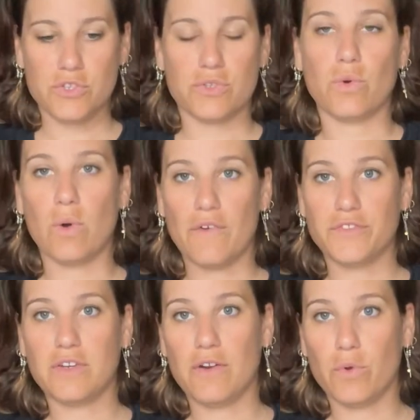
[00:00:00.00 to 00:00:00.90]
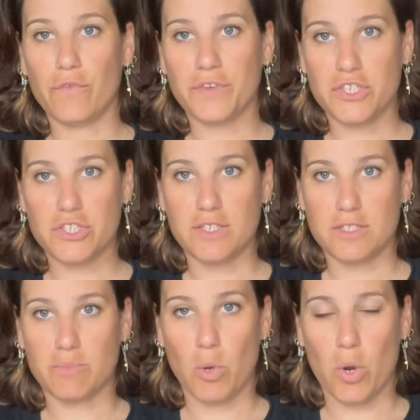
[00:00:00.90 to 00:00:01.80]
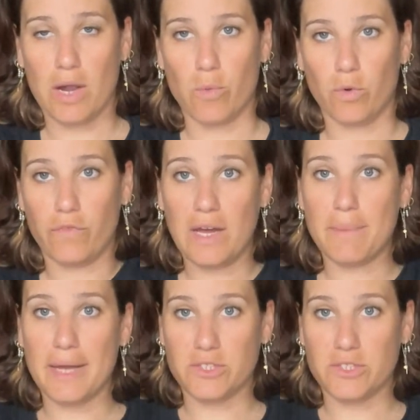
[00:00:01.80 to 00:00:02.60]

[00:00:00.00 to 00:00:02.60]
So after I will finish this vlog, I will fly back